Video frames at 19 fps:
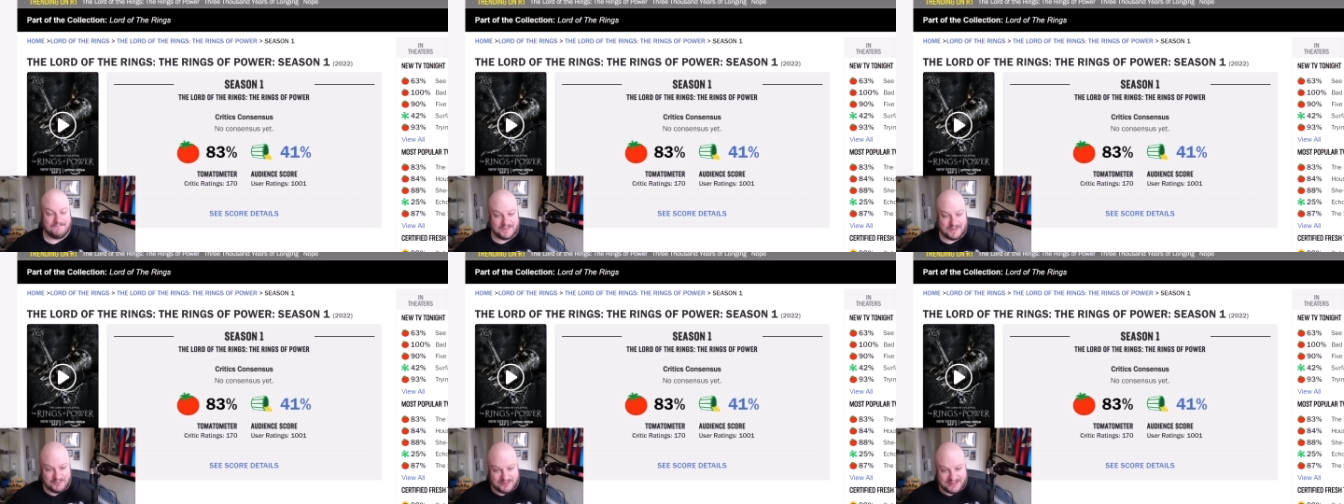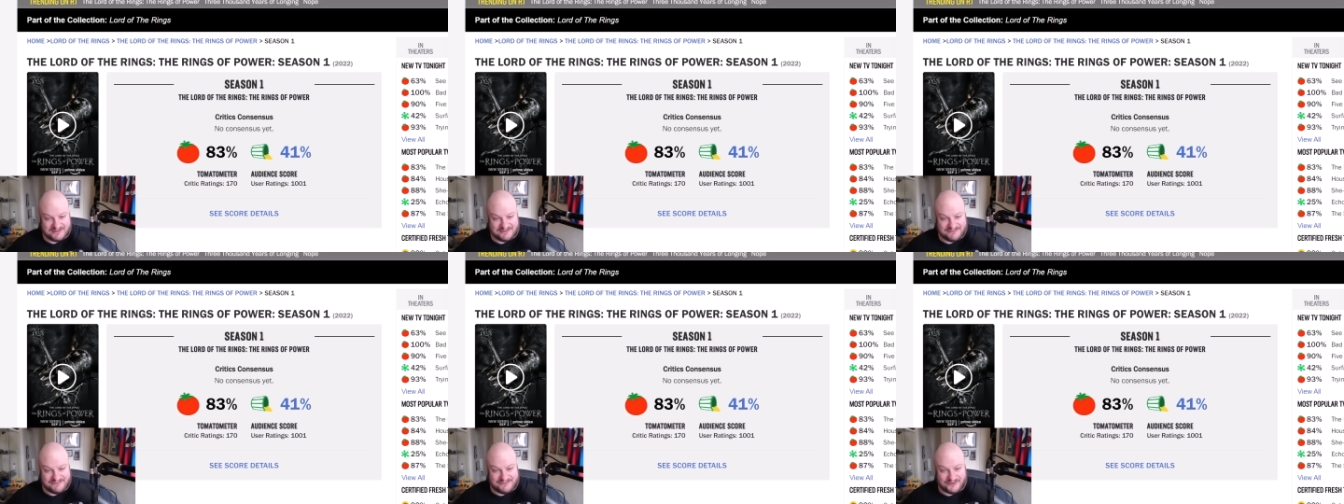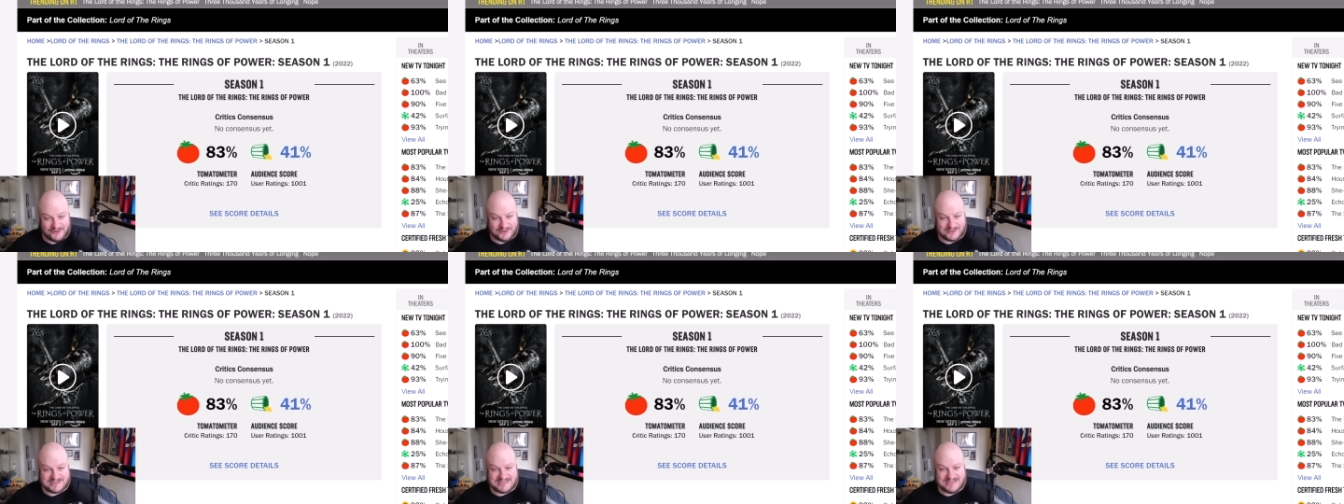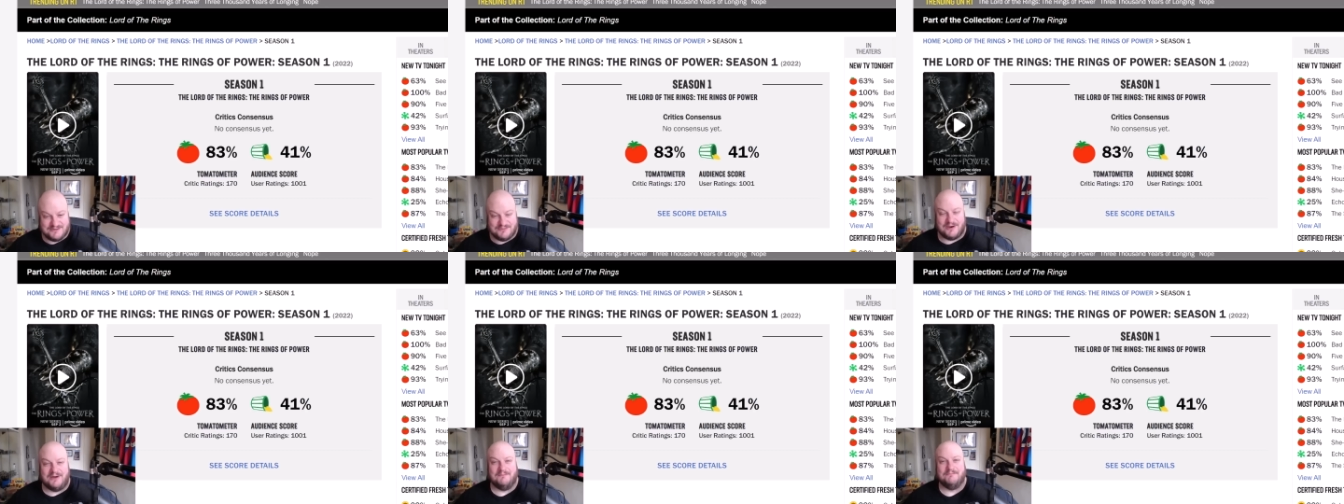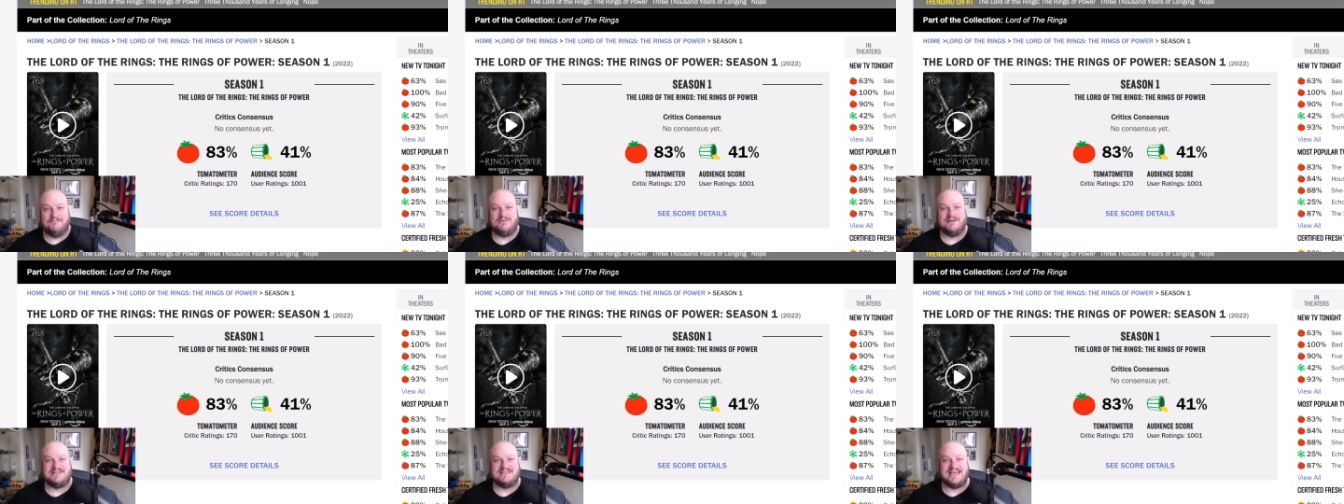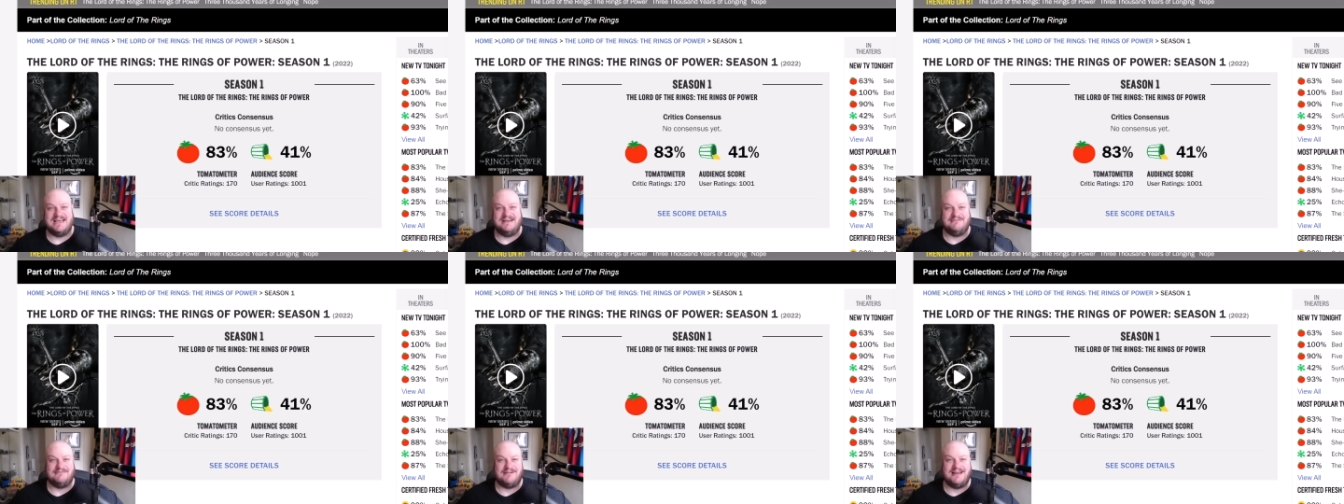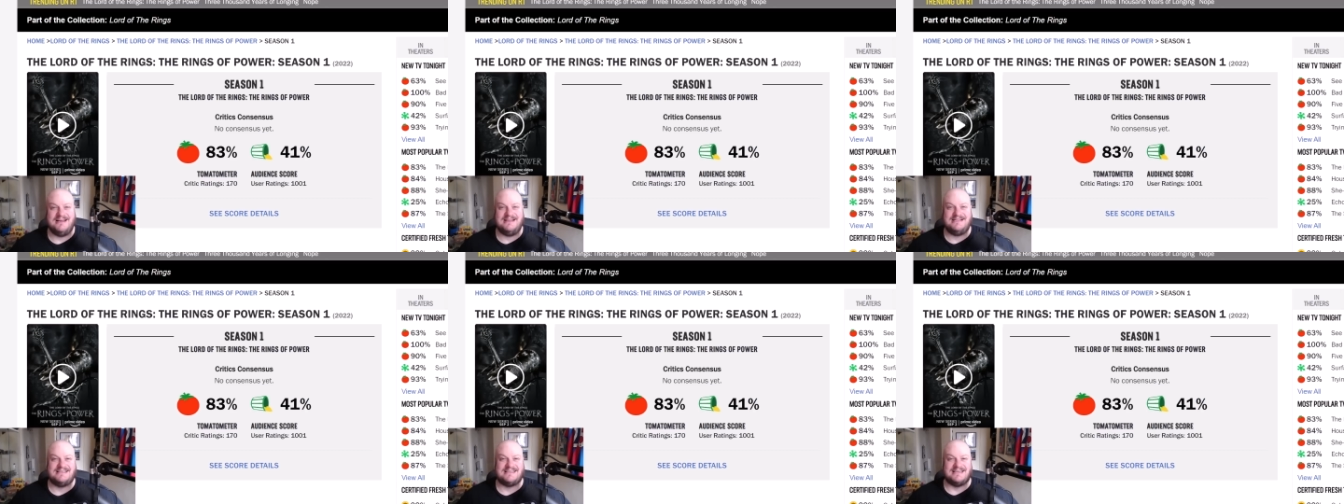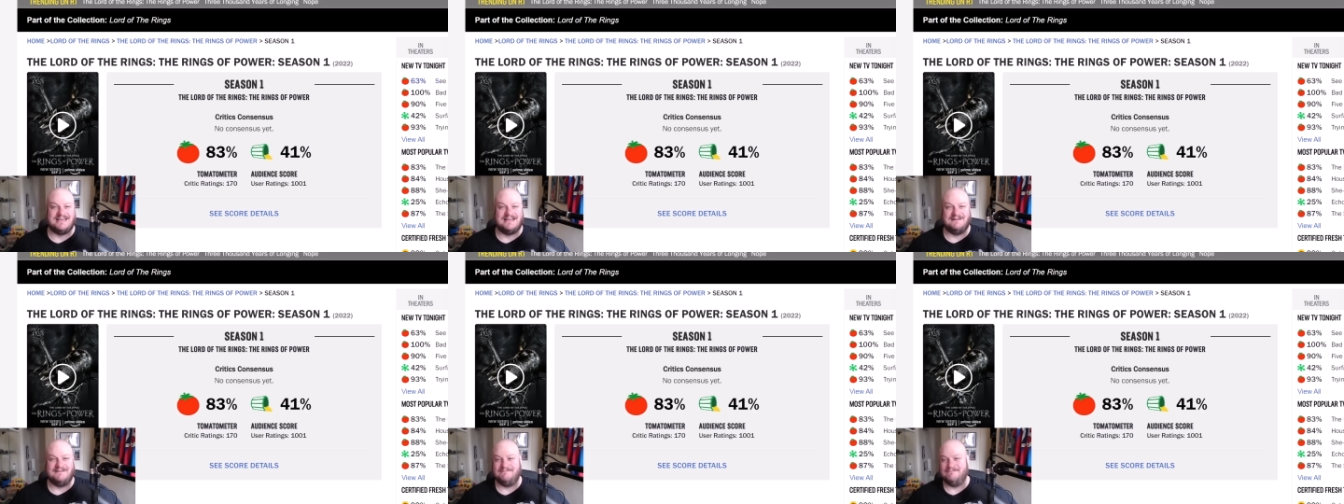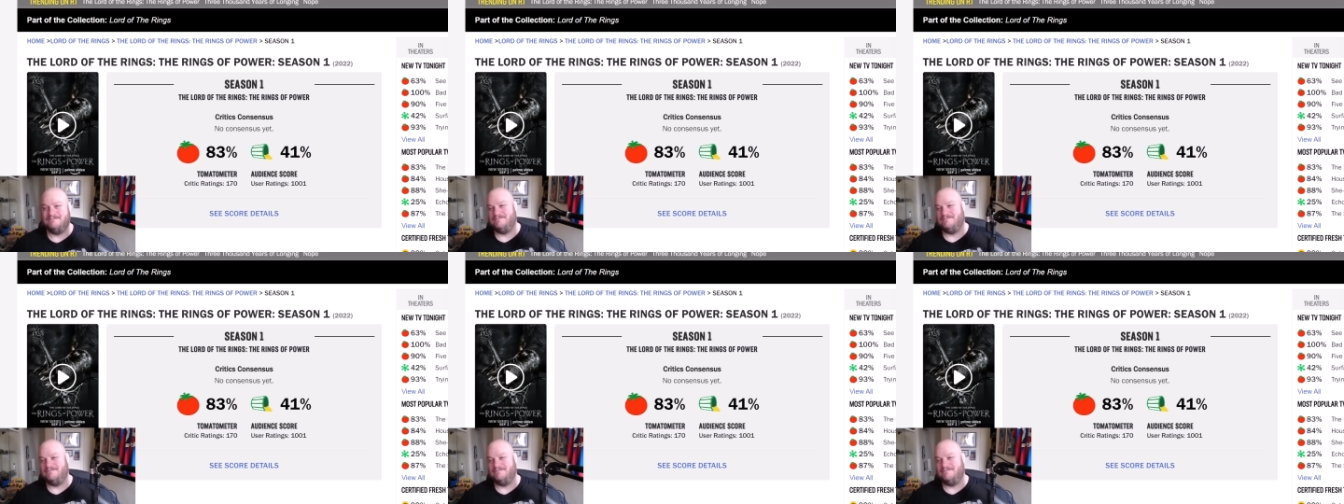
with a forty-one percent rating.